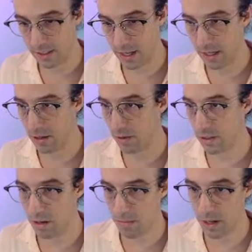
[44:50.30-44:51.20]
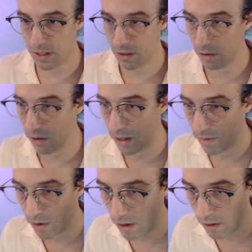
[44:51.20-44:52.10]
Thank you so much, little greeny
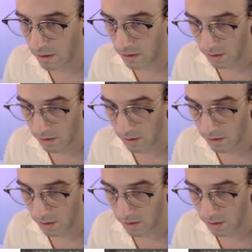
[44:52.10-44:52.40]
frogs.